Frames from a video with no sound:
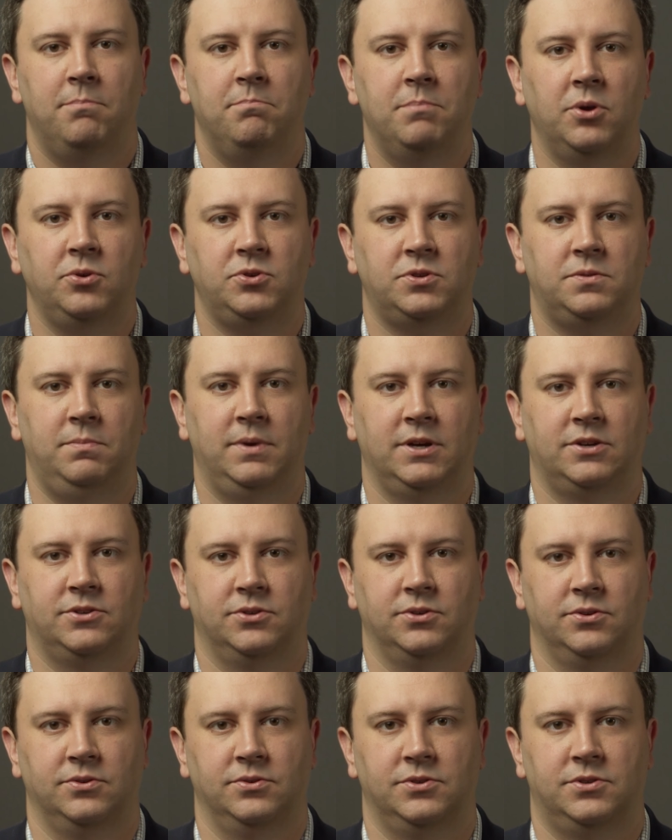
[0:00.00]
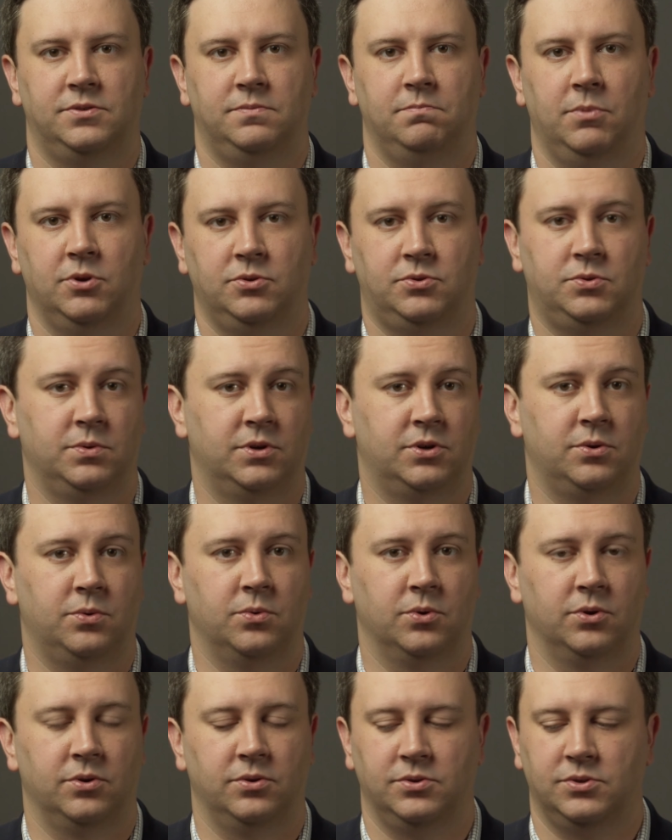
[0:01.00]
Most mixers, most
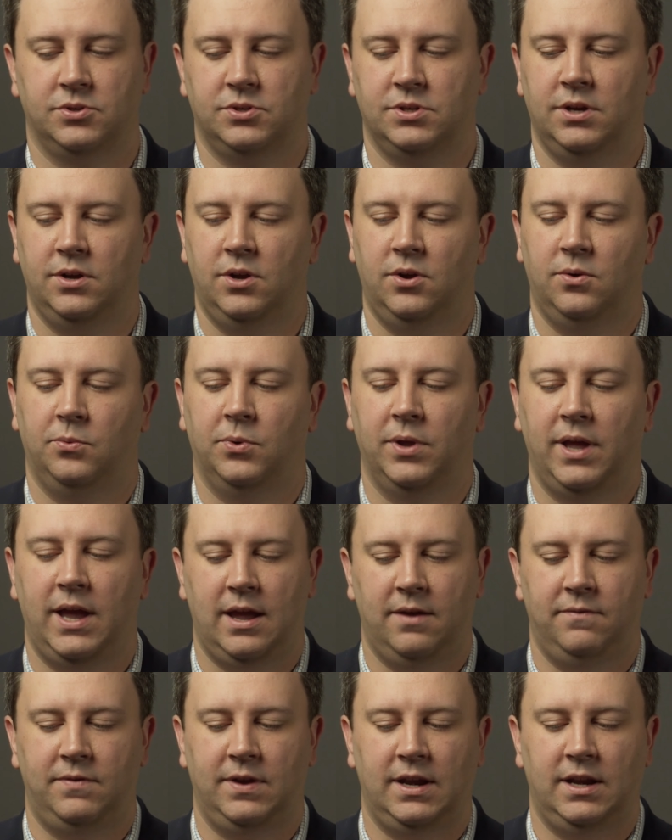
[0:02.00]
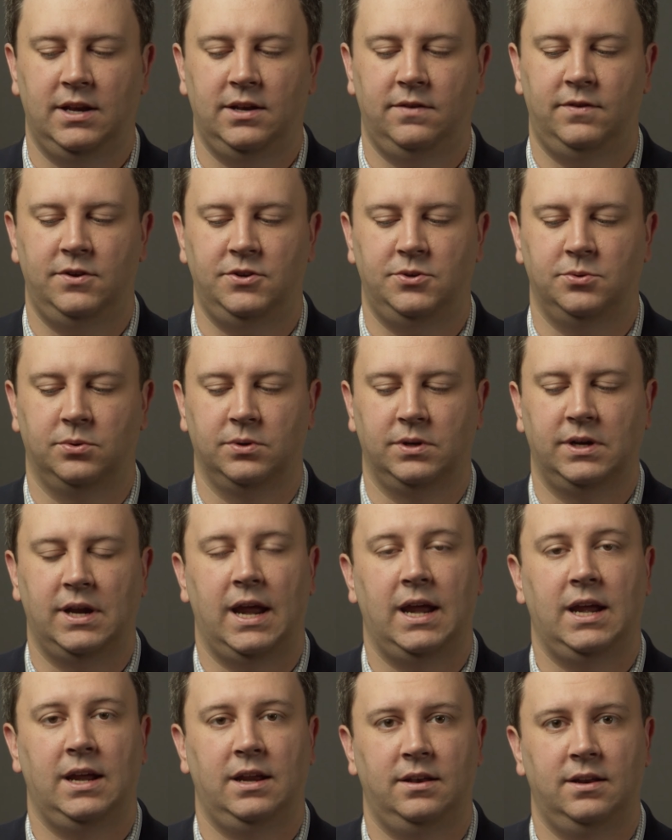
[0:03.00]
recorders will have individual
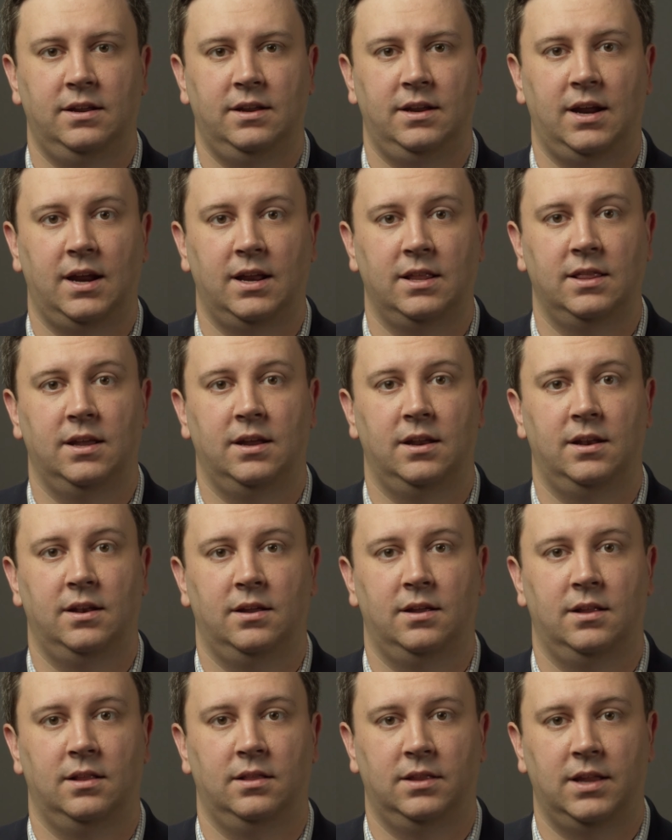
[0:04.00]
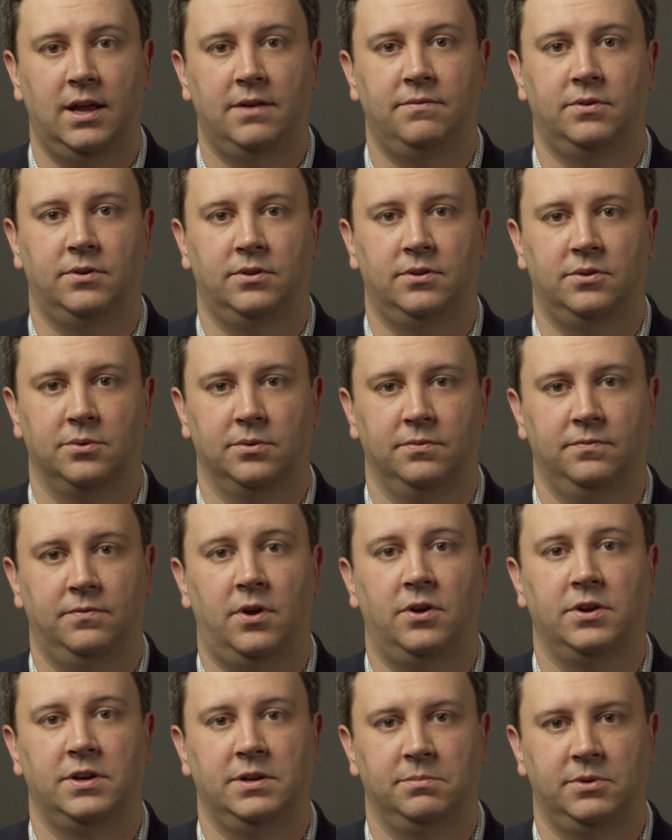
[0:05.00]
gain and then level or
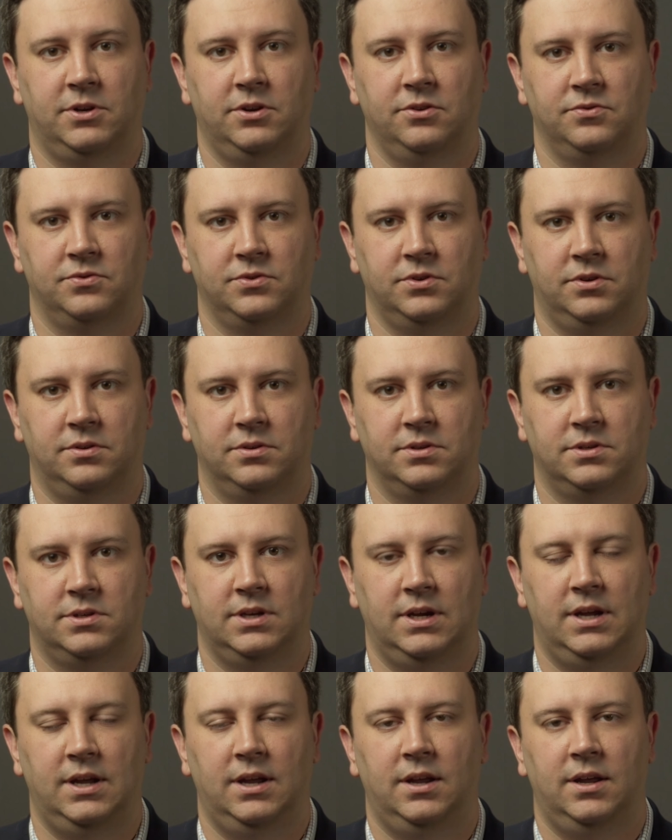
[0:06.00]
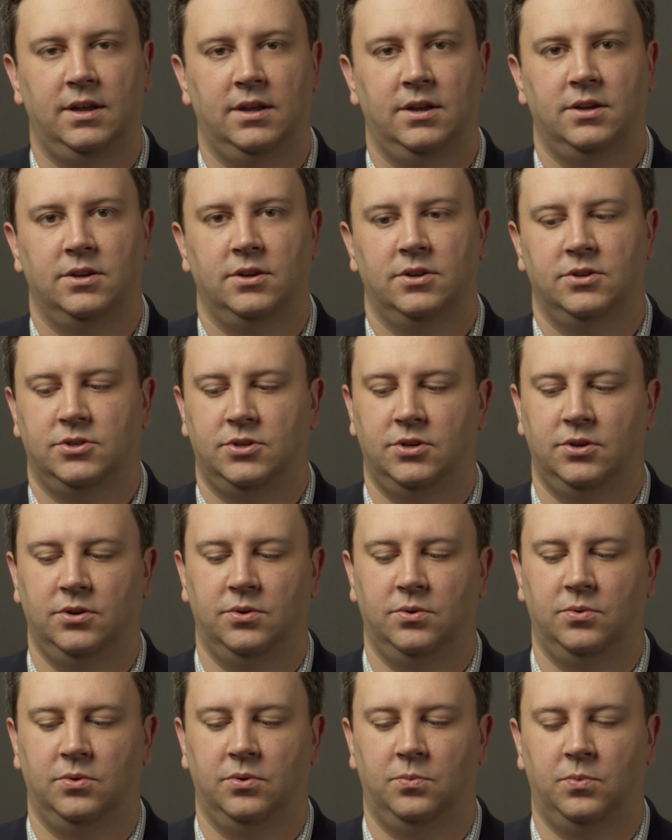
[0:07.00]
volume controls.
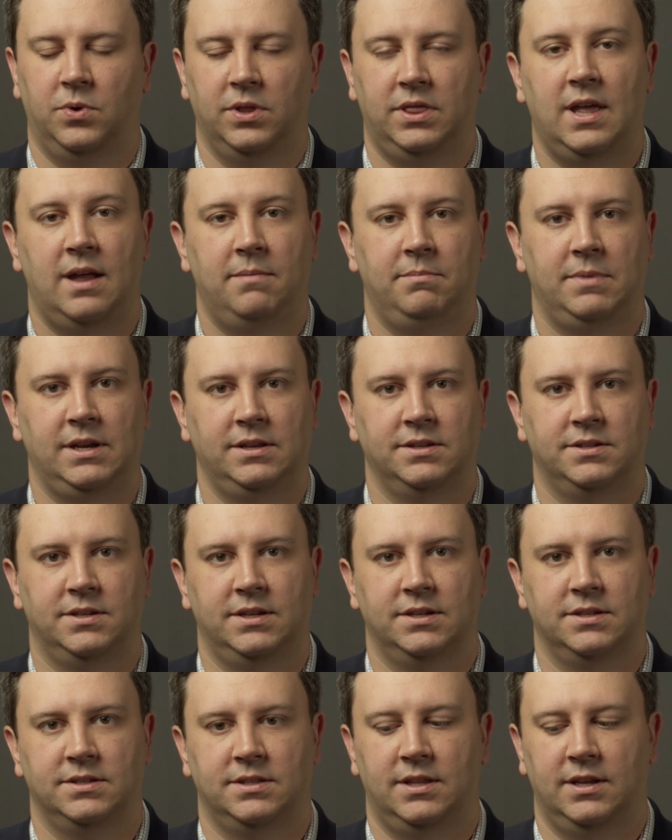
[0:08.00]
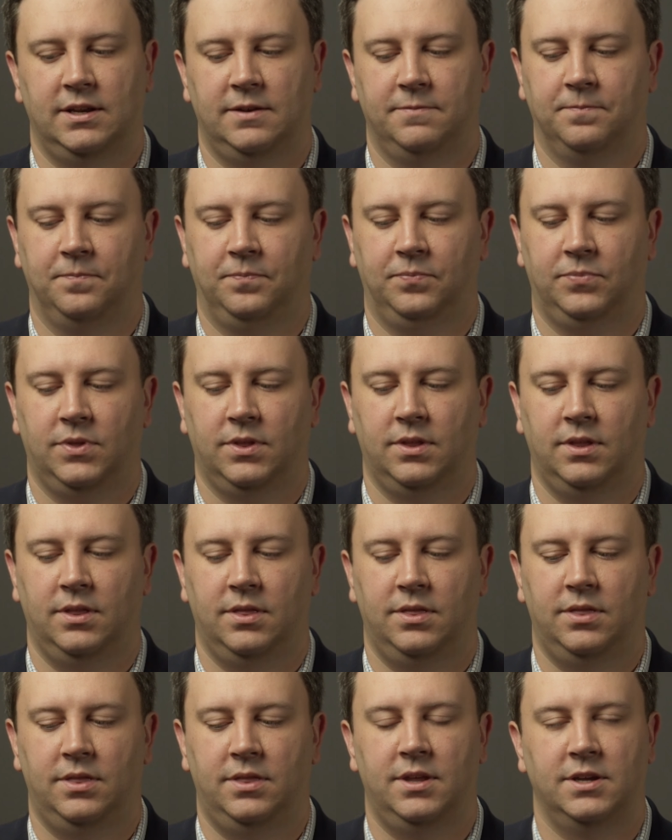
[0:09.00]
So what that means is that
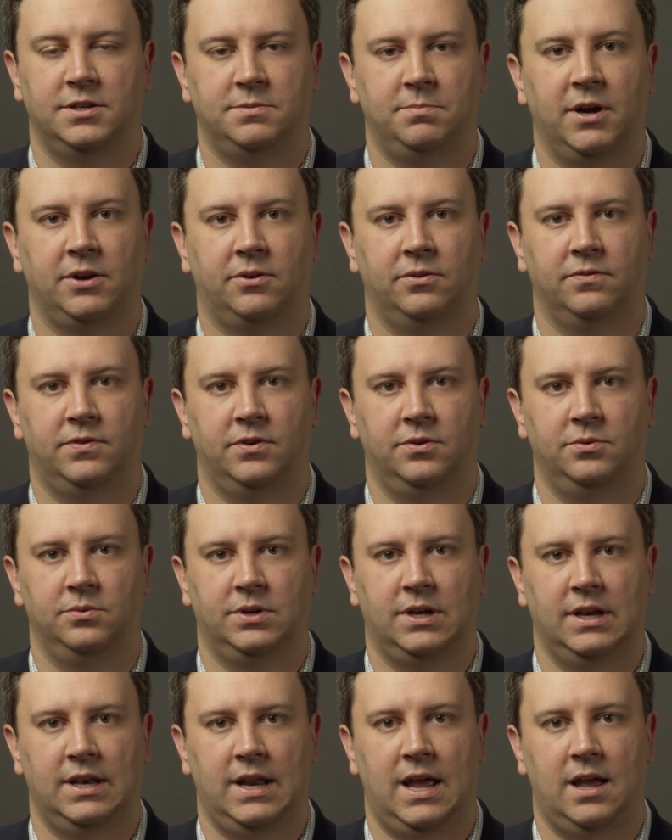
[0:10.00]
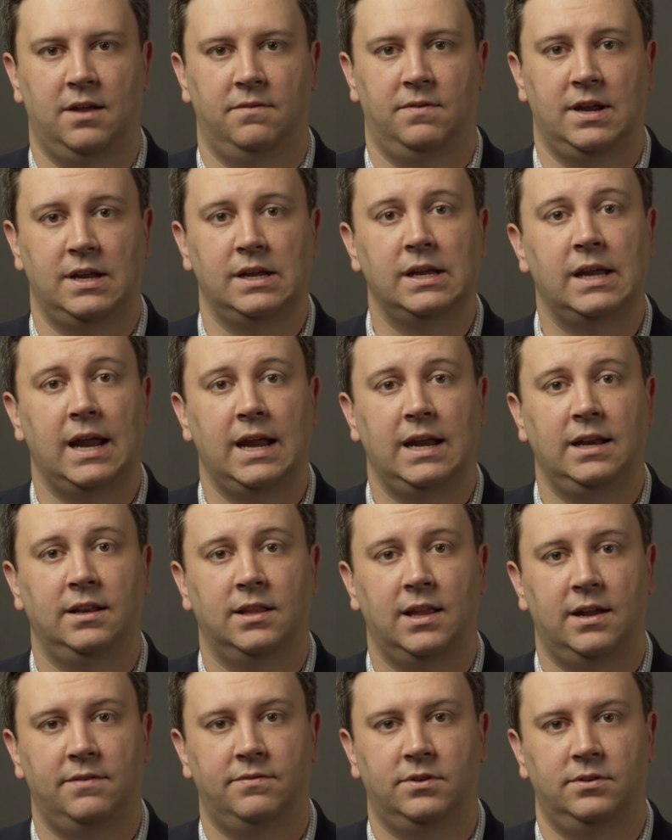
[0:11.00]
this microphone can have a
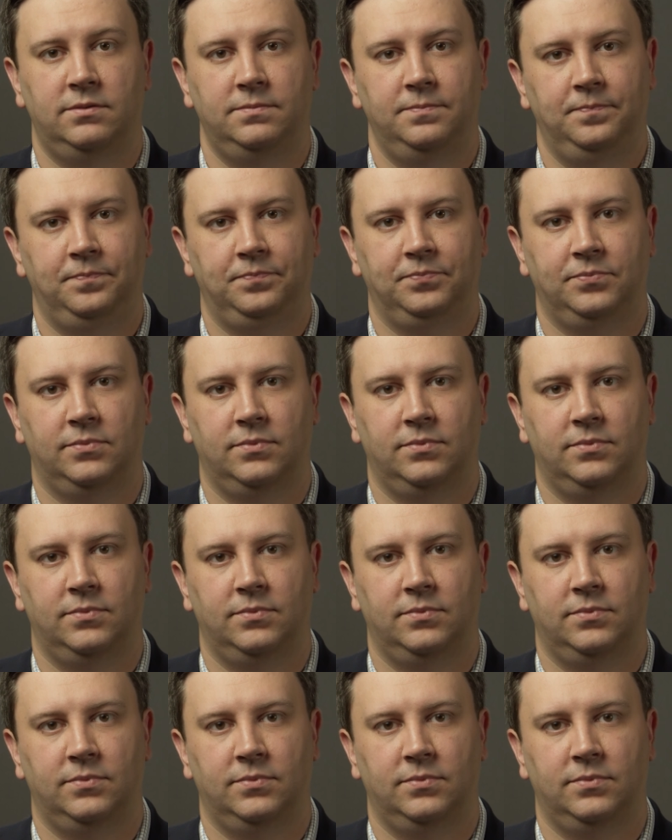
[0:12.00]
gain level.